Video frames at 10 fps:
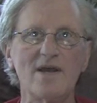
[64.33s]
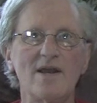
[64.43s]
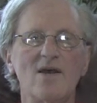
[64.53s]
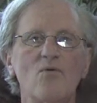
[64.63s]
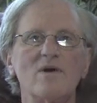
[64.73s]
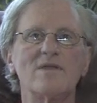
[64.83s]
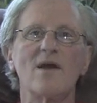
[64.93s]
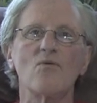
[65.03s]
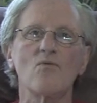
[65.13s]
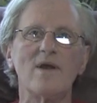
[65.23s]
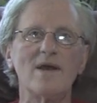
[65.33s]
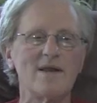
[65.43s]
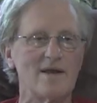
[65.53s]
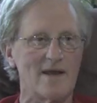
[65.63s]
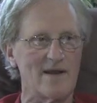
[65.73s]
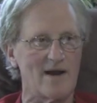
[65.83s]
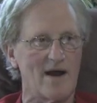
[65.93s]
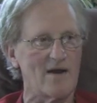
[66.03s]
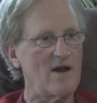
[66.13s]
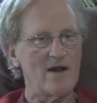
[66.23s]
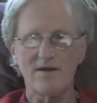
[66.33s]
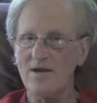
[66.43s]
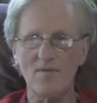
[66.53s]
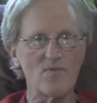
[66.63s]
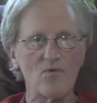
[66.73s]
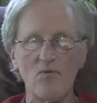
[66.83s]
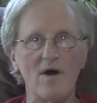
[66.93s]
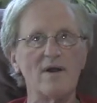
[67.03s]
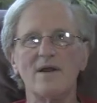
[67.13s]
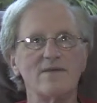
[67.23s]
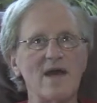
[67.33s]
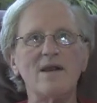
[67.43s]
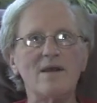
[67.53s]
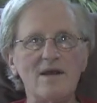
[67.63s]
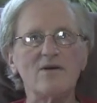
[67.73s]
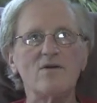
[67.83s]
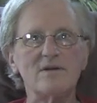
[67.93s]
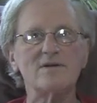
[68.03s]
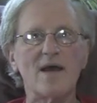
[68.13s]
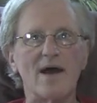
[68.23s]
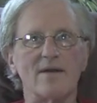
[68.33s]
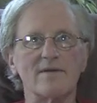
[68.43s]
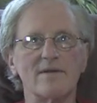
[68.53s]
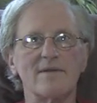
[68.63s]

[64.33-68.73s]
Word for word: need. And what they really need are, number one, they need a good tent.